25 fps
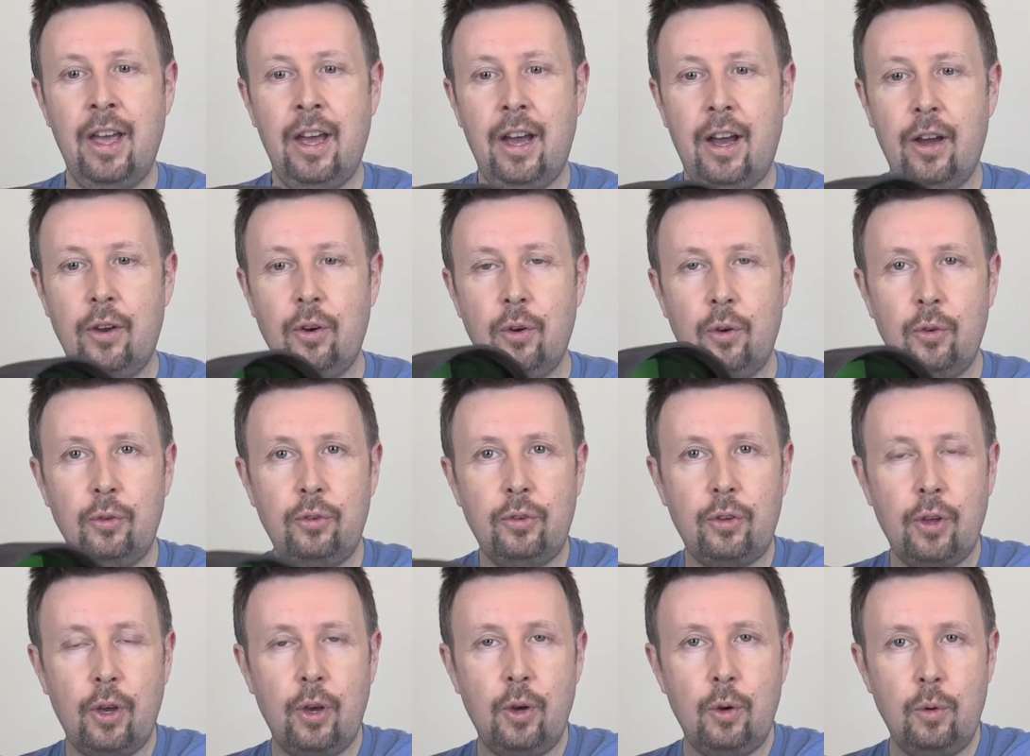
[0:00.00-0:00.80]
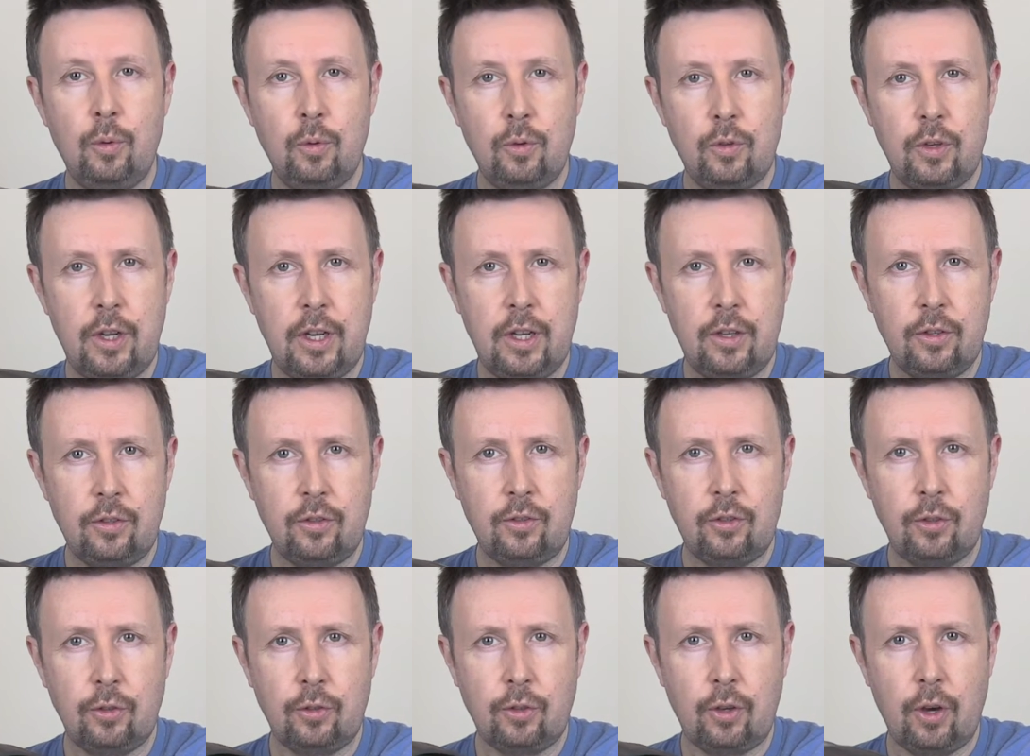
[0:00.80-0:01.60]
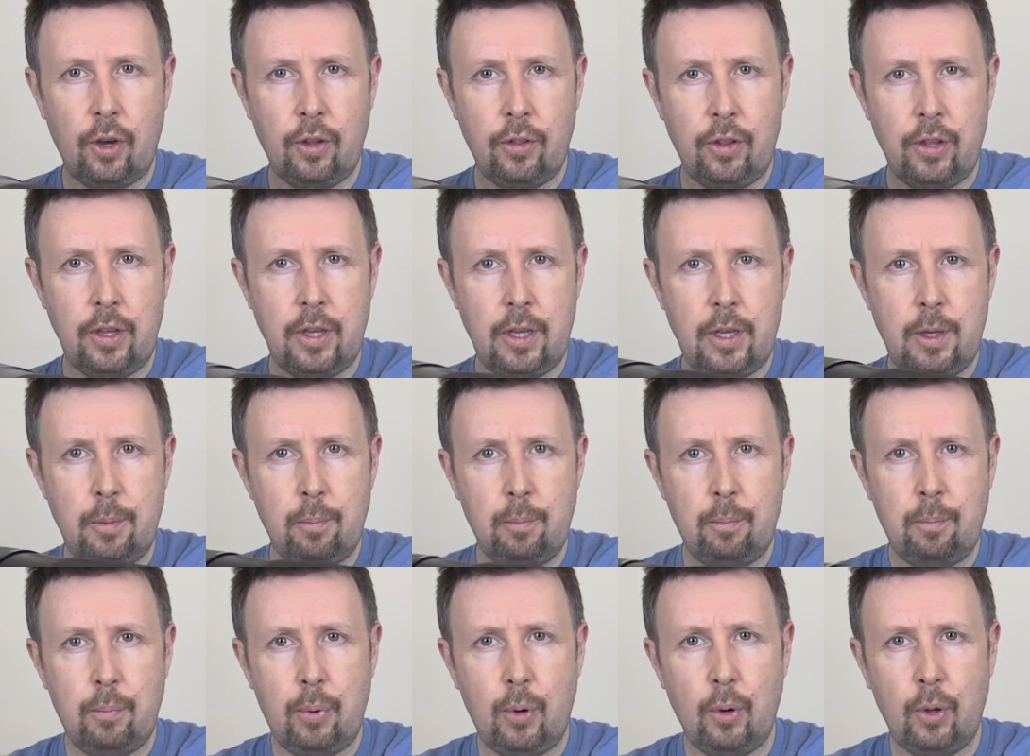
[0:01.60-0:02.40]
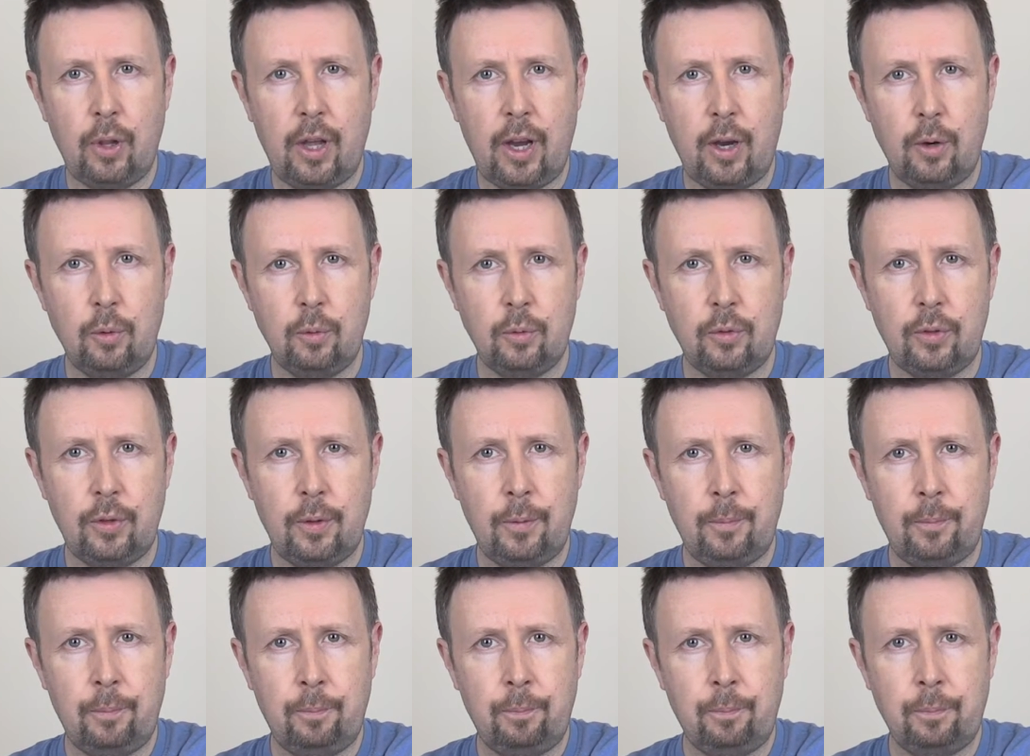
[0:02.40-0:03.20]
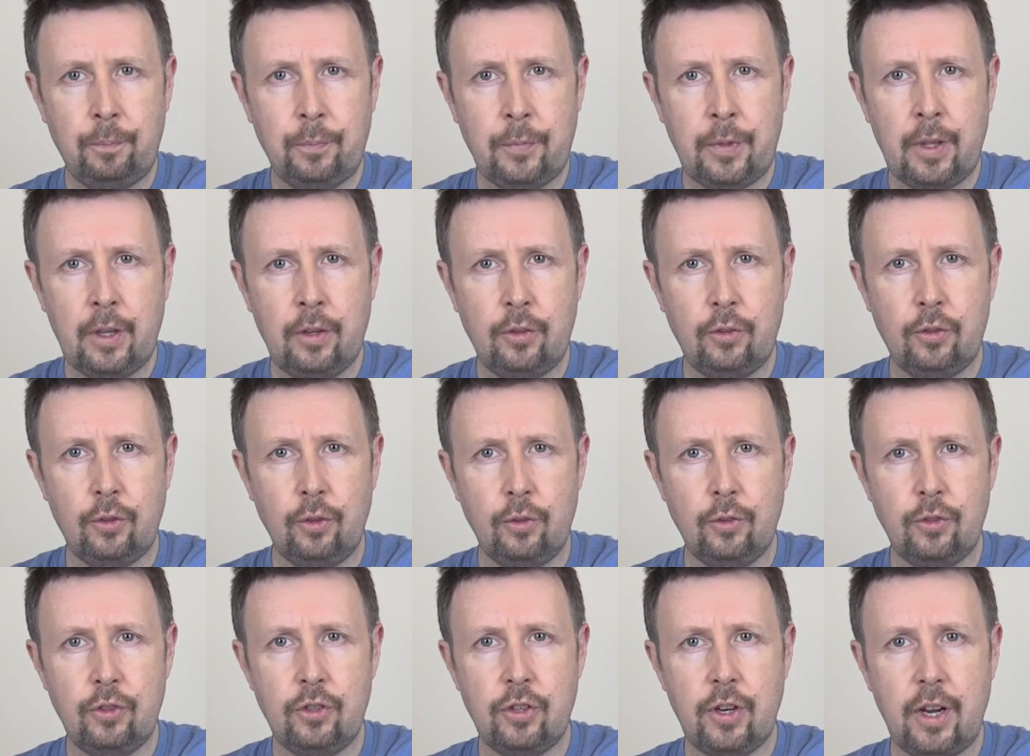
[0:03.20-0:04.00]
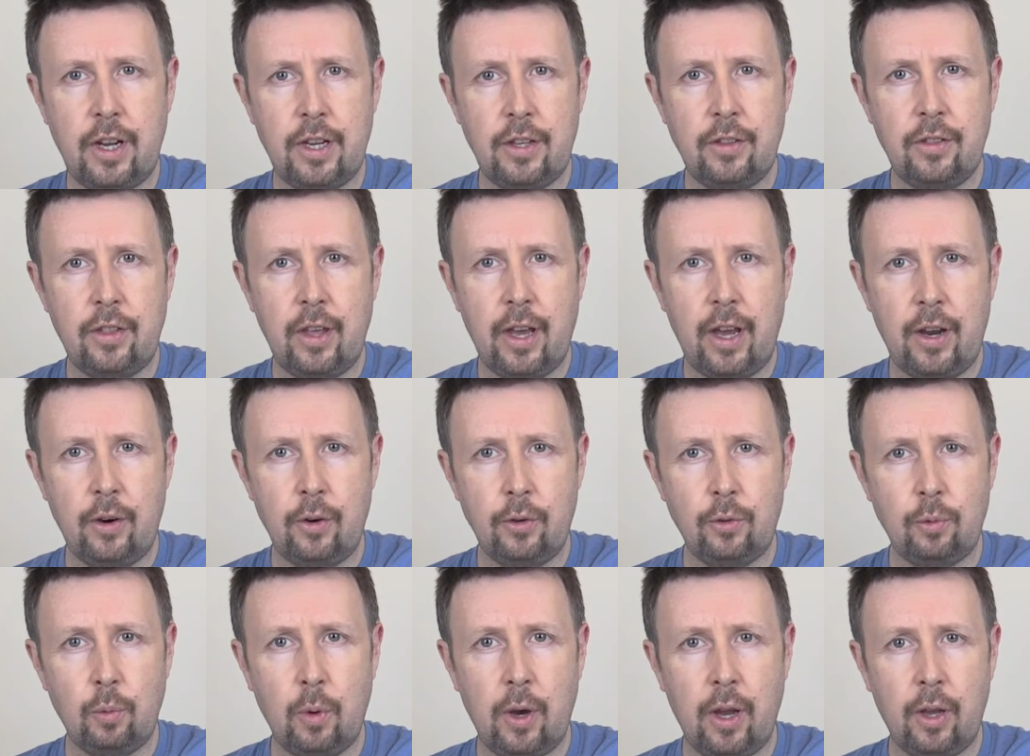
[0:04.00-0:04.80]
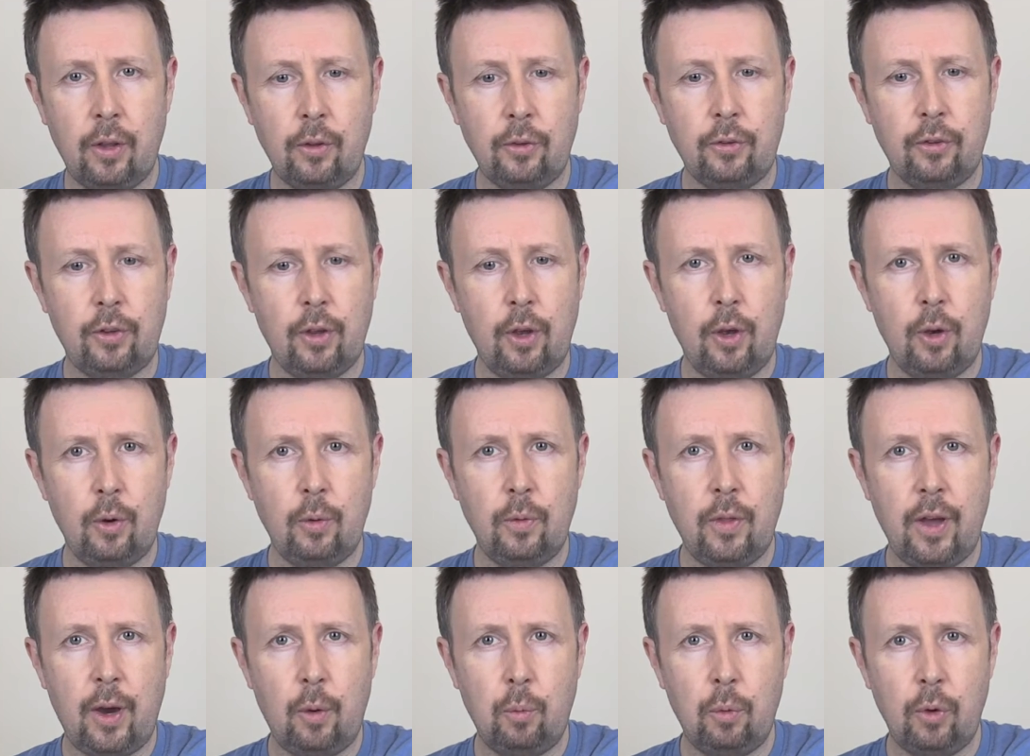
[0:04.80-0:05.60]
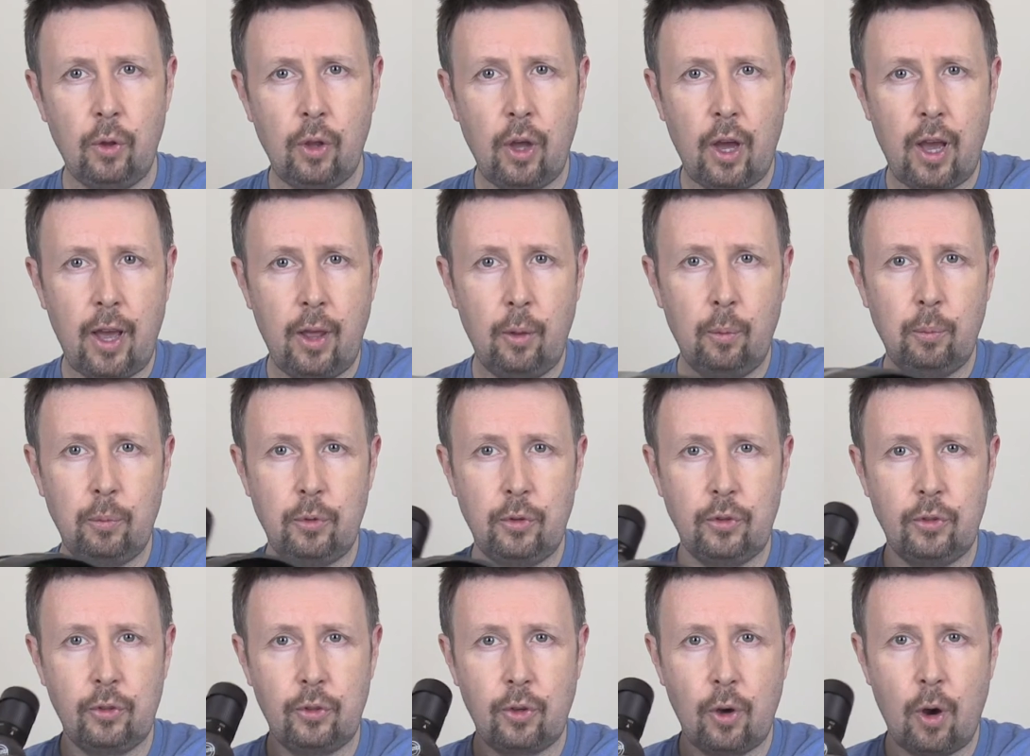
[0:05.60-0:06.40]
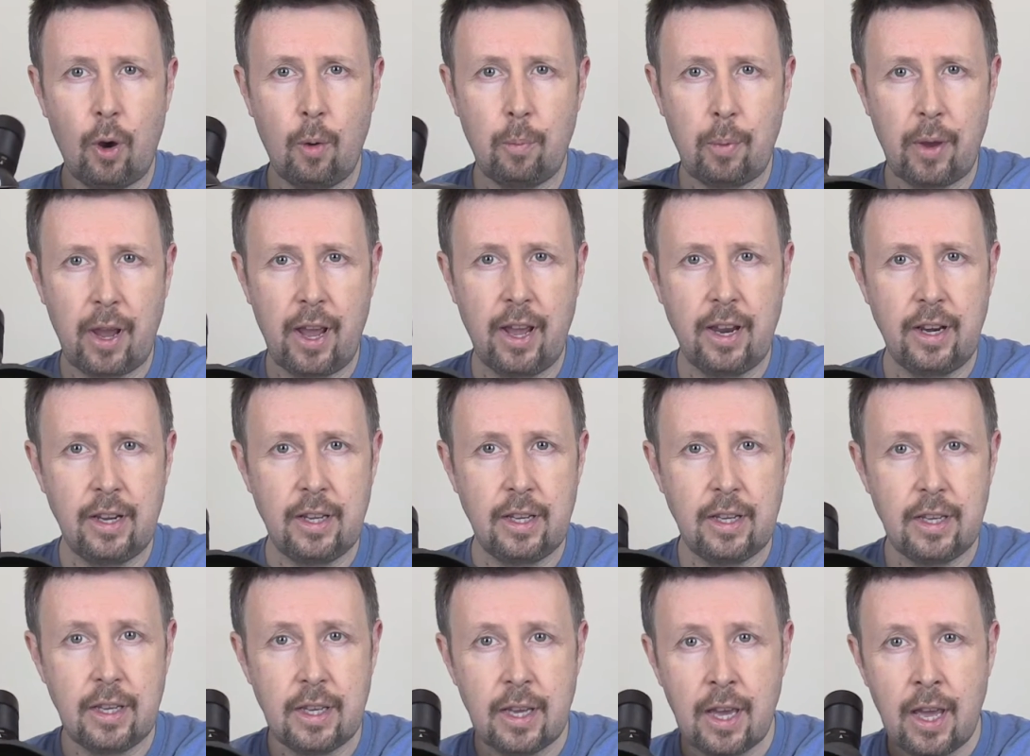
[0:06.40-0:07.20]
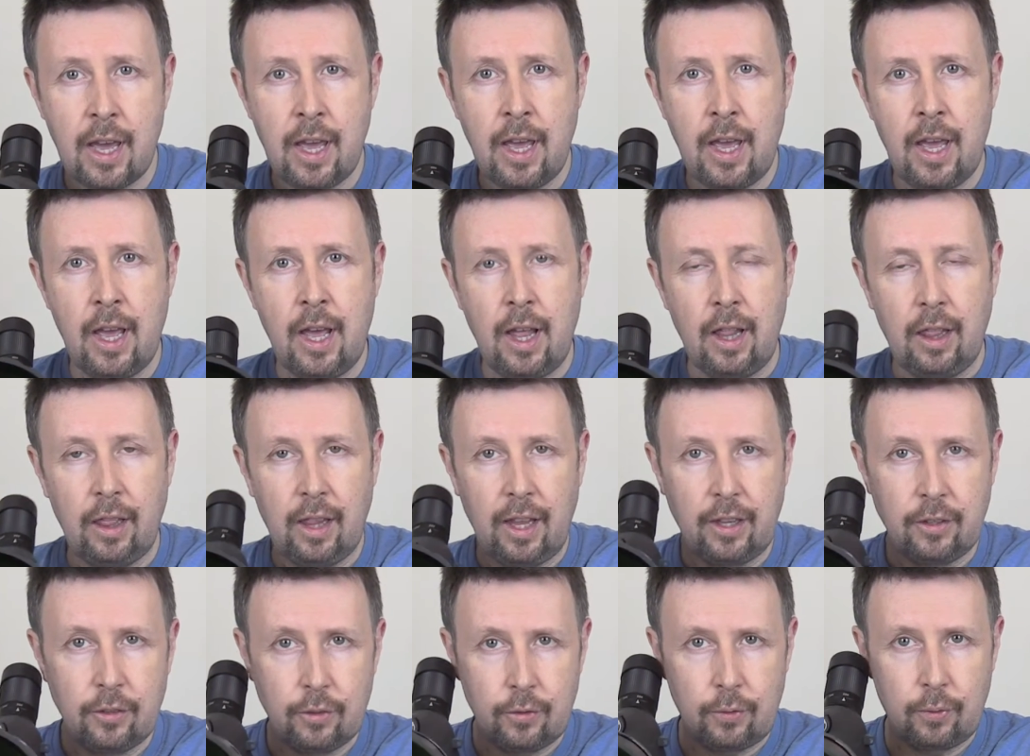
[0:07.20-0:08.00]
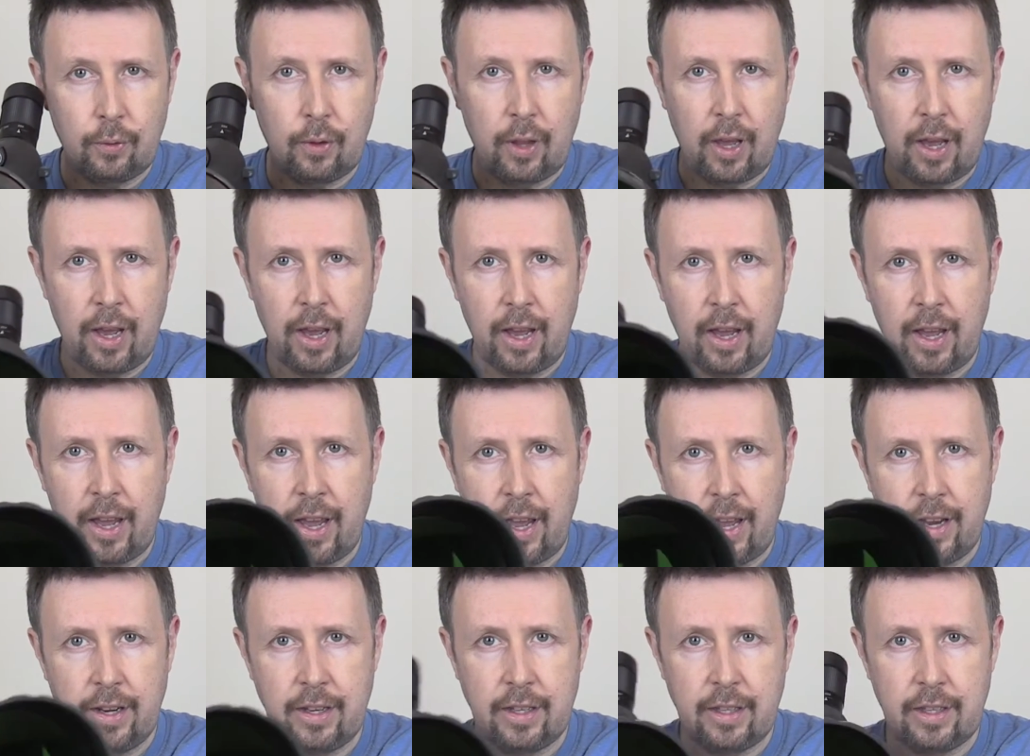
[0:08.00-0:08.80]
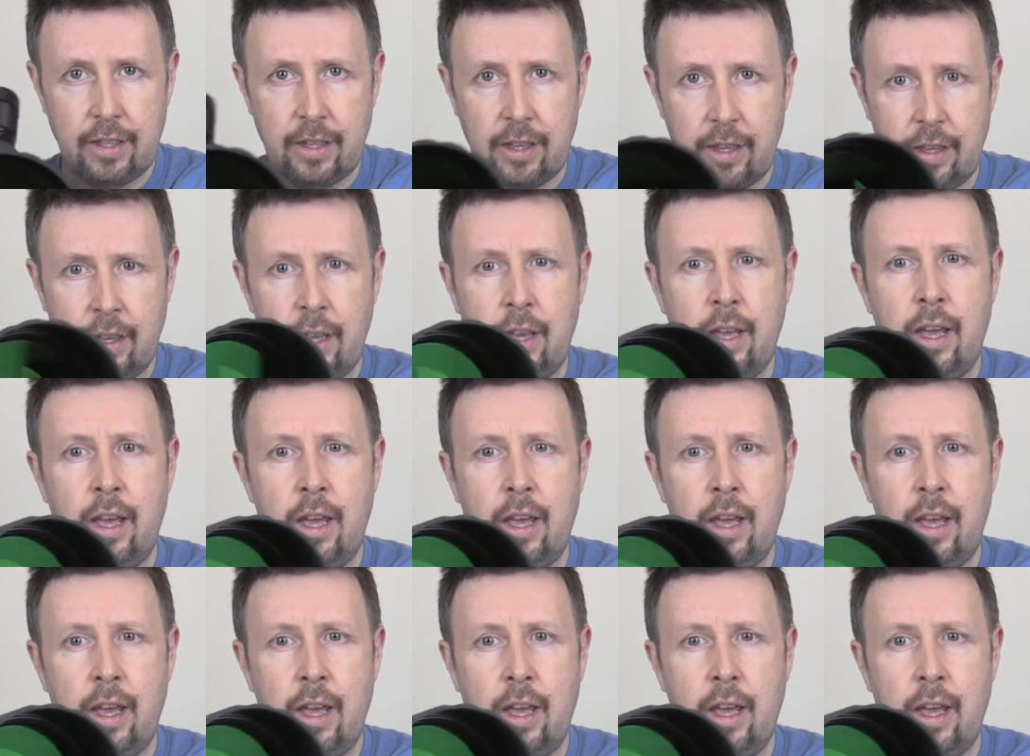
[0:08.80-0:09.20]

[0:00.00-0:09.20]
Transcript: And also it's just got the pull-out sunshade there as well, so that will help to stop any lens flare, any